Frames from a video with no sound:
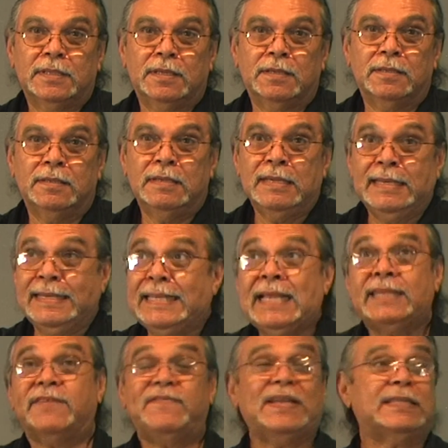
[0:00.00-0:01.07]
You know?
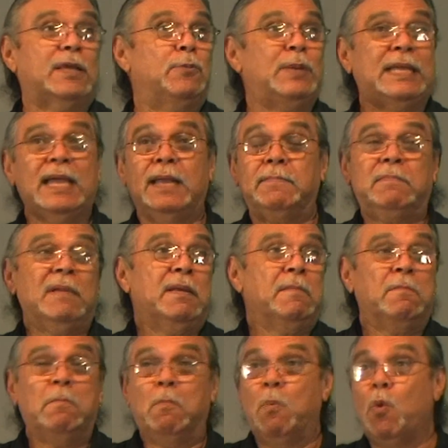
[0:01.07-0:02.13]
Not the fact that we had
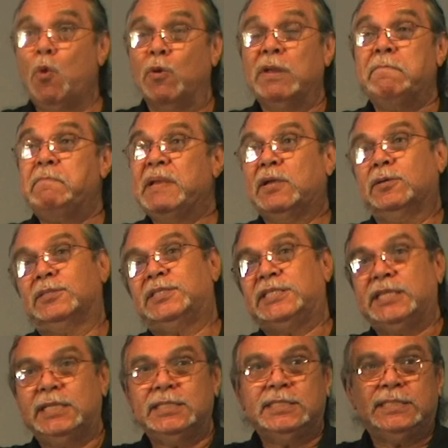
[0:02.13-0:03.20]
more and bigger
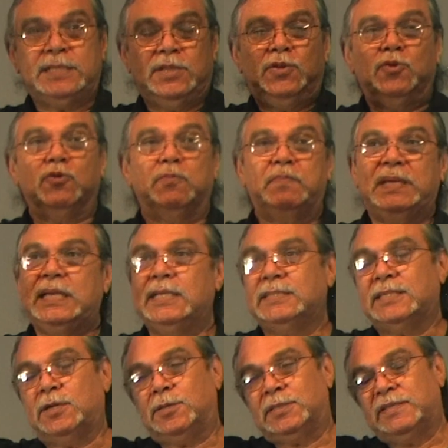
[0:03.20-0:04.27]
cities than the
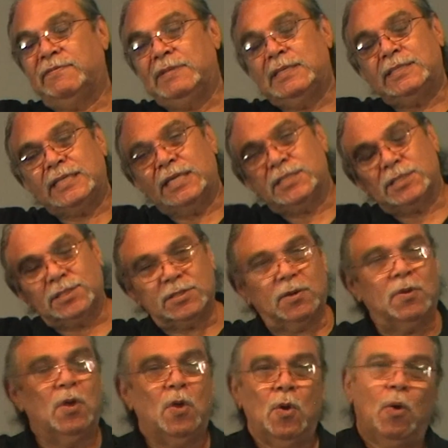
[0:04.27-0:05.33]
Europeans, that our civilizations
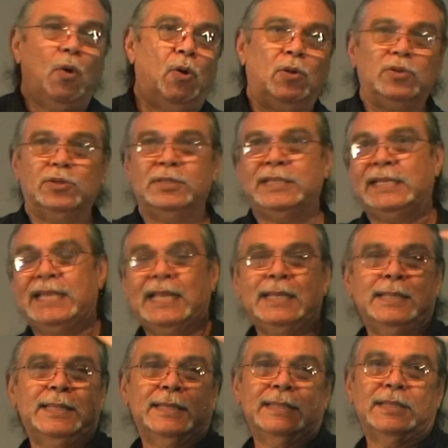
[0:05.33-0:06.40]
are older than
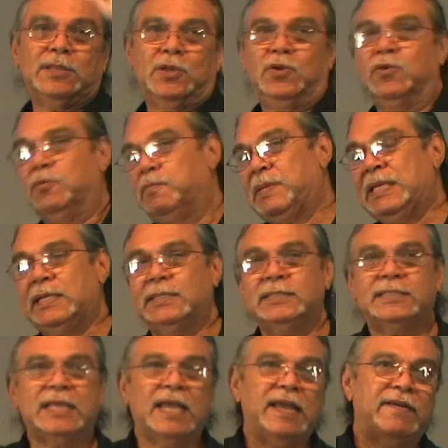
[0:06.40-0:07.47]
anything that the
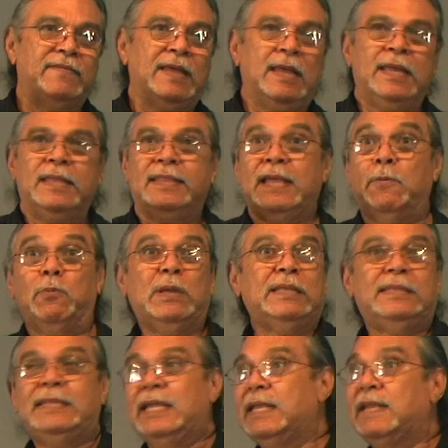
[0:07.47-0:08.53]
Europeans have, that we
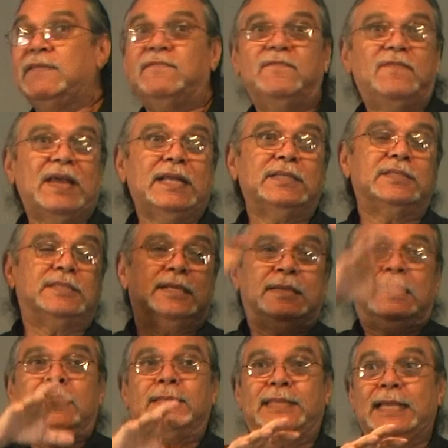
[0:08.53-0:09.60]
did invent
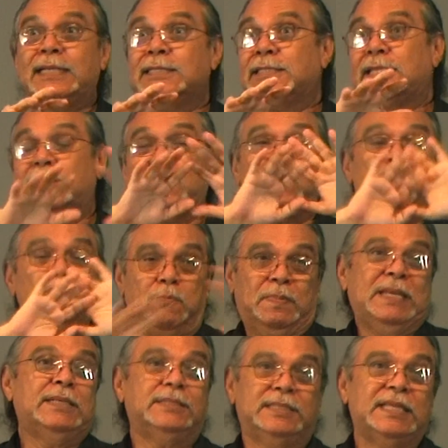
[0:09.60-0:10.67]
things that the
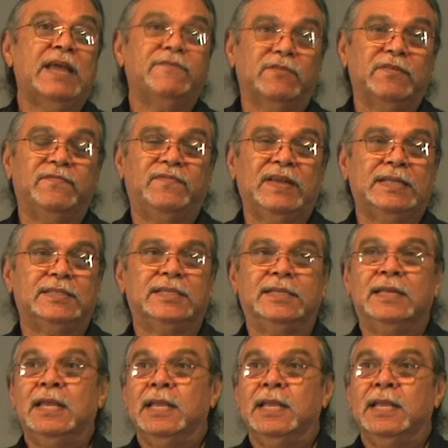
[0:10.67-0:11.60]
Europeans never invented.